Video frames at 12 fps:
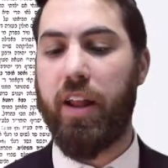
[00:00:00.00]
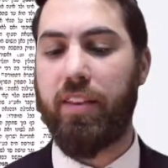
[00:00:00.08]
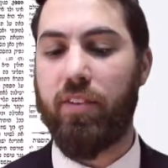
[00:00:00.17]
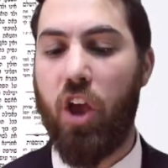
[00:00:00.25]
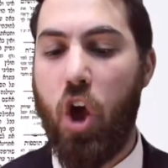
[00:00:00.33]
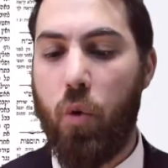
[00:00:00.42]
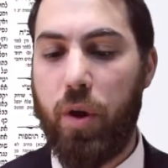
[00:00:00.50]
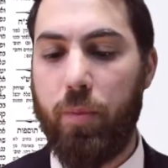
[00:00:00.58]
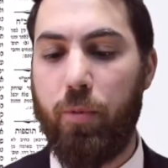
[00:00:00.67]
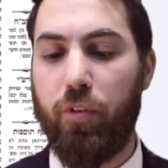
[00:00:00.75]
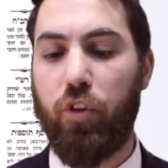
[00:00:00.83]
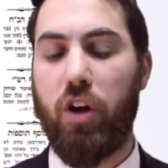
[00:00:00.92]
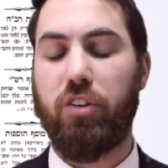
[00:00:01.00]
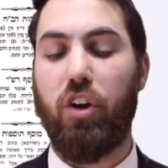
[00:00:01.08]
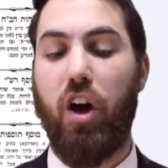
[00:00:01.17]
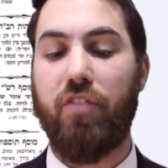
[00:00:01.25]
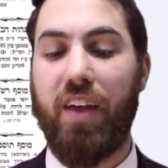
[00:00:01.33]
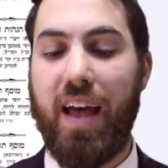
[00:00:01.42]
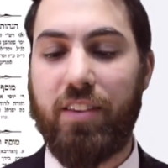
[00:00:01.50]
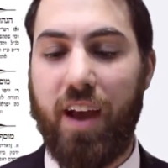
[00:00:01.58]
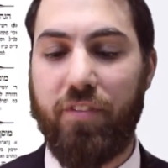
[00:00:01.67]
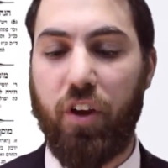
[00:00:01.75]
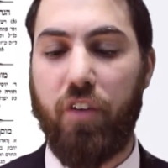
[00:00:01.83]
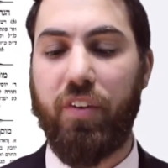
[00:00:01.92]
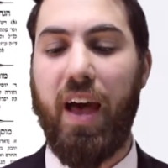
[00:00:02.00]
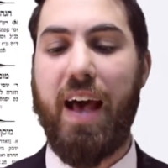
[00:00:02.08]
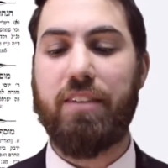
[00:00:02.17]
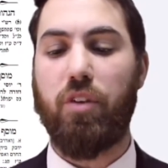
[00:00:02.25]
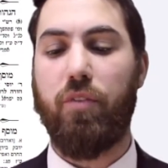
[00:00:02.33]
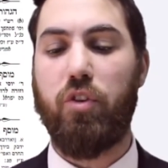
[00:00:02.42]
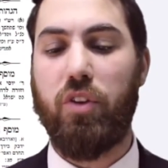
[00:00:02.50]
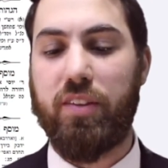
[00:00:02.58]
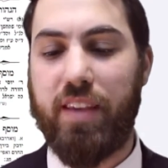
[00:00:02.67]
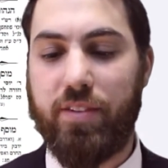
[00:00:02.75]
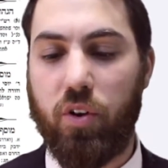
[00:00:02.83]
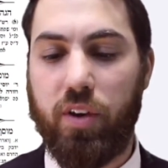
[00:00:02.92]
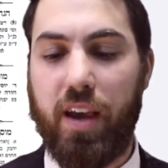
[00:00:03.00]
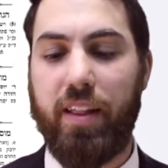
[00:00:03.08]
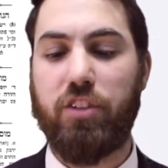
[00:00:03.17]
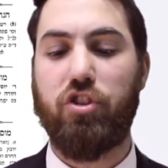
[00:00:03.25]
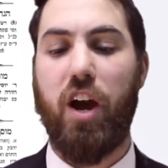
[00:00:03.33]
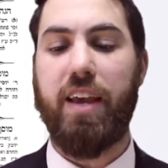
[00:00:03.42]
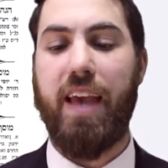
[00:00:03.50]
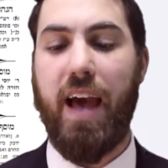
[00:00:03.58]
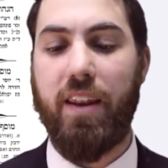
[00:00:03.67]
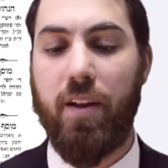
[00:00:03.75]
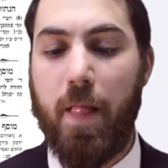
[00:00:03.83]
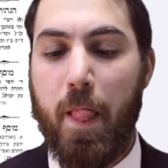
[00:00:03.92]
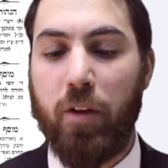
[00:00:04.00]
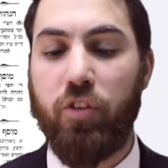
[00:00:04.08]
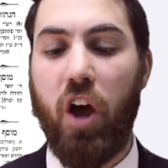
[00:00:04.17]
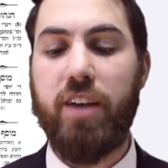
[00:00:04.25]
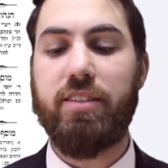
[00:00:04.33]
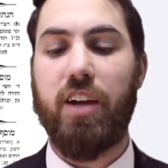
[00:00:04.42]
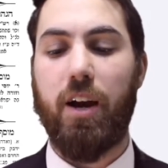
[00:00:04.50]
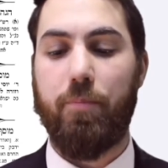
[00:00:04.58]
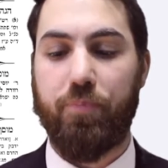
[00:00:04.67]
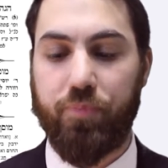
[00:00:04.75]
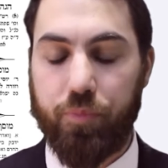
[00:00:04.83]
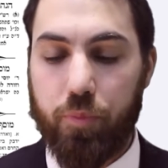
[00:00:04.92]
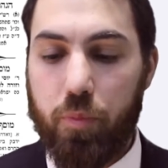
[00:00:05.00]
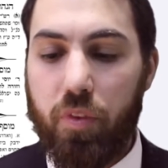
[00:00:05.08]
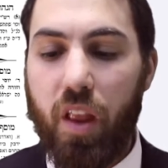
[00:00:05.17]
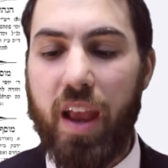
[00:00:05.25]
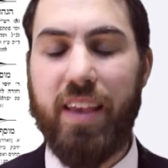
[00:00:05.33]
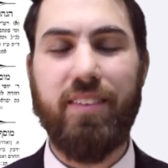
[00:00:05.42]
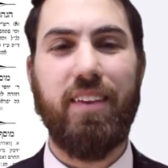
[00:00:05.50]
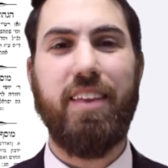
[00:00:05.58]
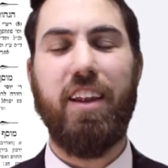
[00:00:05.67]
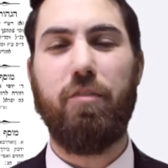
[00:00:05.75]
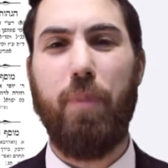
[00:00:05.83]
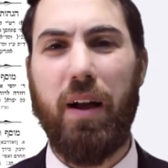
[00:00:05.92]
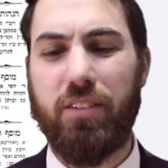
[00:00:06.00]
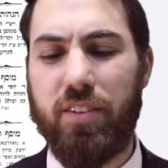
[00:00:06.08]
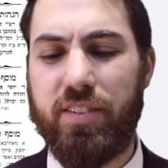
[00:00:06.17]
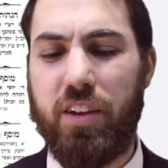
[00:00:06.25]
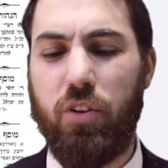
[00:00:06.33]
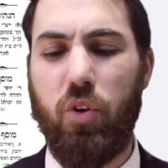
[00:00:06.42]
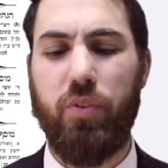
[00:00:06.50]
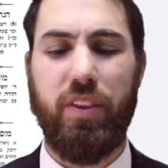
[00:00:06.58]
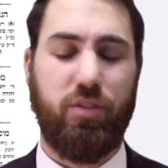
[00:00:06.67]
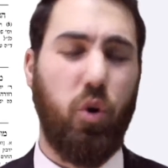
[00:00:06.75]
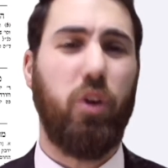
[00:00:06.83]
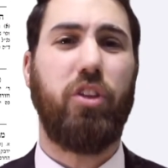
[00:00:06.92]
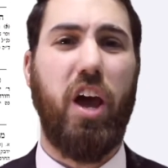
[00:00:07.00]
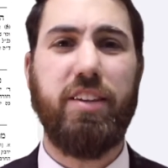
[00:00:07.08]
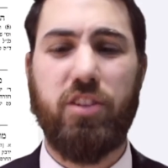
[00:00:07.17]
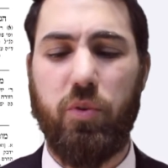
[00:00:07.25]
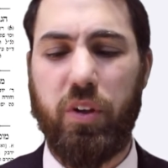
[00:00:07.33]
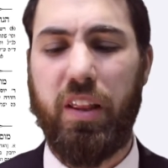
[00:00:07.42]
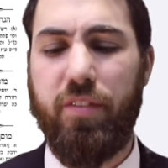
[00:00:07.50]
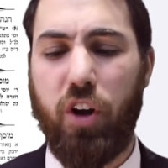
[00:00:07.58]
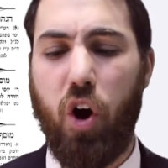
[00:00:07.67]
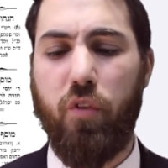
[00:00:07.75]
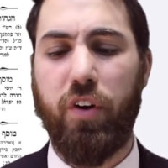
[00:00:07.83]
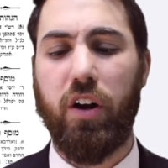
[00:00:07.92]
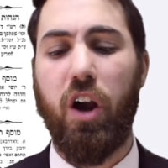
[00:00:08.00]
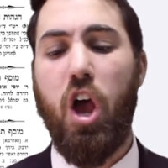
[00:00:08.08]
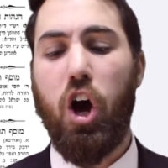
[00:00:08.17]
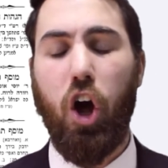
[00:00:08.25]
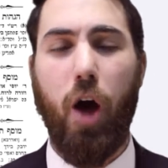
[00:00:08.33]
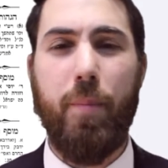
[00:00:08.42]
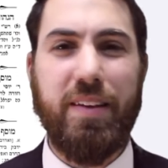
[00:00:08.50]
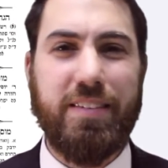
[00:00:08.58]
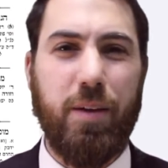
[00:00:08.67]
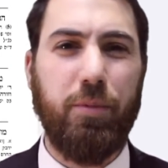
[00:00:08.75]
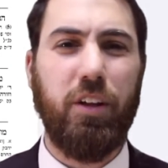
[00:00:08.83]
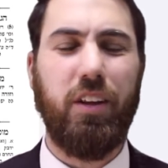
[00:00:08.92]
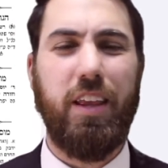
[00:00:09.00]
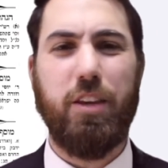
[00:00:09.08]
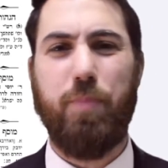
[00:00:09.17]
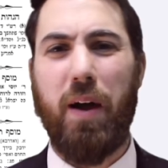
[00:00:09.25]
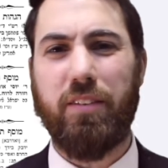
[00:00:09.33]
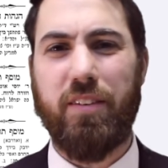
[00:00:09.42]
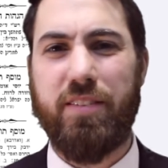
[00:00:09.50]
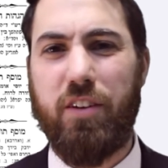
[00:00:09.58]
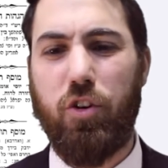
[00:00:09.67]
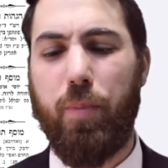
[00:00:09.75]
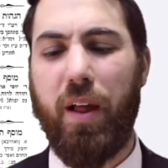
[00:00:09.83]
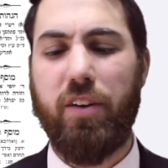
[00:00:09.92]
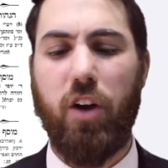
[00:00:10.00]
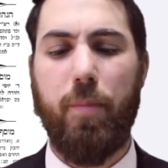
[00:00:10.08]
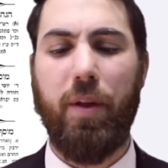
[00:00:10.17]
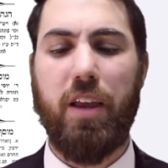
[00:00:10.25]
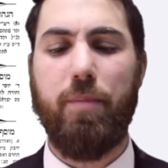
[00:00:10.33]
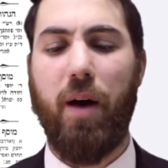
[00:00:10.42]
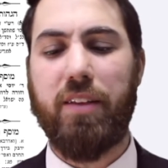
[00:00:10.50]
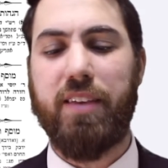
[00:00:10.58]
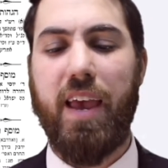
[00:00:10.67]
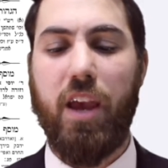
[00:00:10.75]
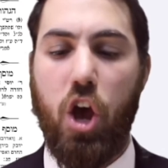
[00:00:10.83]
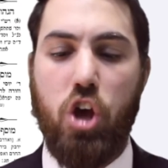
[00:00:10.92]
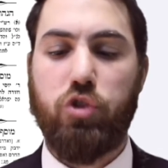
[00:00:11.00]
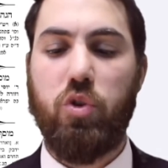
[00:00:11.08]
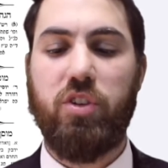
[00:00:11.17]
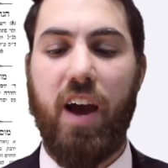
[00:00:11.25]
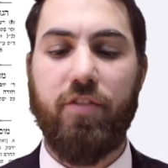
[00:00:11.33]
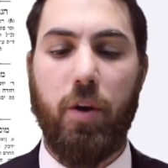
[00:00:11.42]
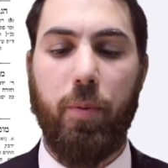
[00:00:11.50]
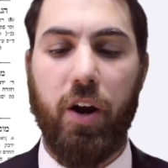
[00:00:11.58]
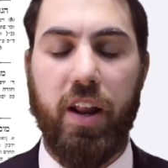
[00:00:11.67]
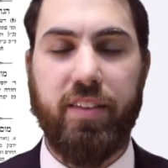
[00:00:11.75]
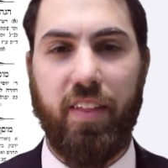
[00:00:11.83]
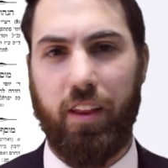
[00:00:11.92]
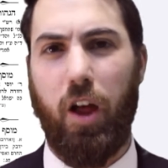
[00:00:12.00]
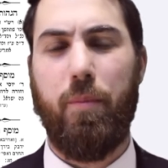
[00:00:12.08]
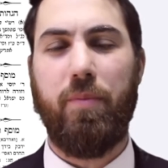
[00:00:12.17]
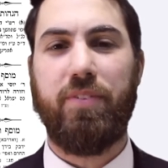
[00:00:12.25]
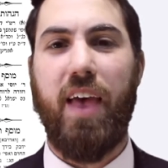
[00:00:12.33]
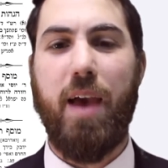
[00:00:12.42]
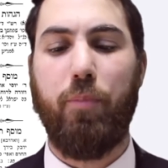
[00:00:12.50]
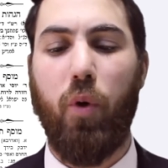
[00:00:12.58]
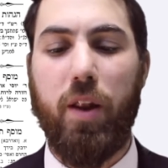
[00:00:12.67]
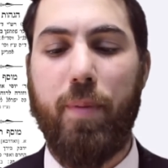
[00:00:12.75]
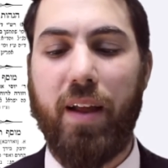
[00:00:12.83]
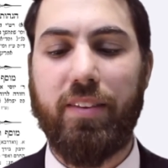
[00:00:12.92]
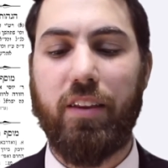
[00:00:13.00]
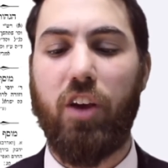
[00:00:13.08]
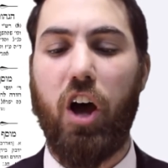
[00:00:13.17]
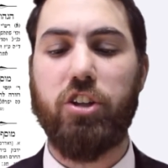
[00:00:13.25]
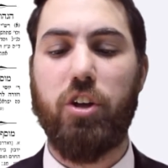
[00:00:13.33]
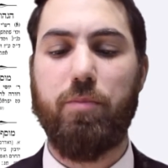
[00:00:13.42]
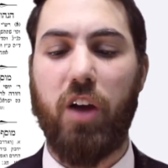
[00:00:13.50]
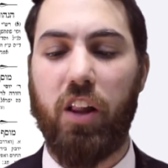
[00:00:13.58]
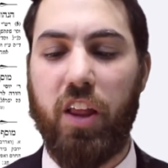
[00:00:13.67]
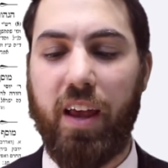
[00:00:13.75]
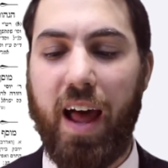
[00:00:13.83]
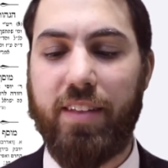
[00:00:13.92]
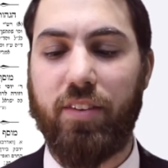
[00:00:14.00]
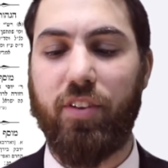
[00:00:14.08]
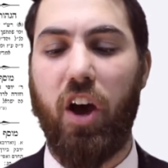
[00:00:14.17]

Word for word: it. We move along to Chavchet, Daf Chavches, and Rav Yudah says, okay, let's try again. Nosar is the din of Baltasiru. It's called nosar, we leave it over. Chamin similarly is Baltasiru, Bal balyamate? Bal Yamate, so you should have to burn it. The Chamin say, but what about the Asham Talui, Chatas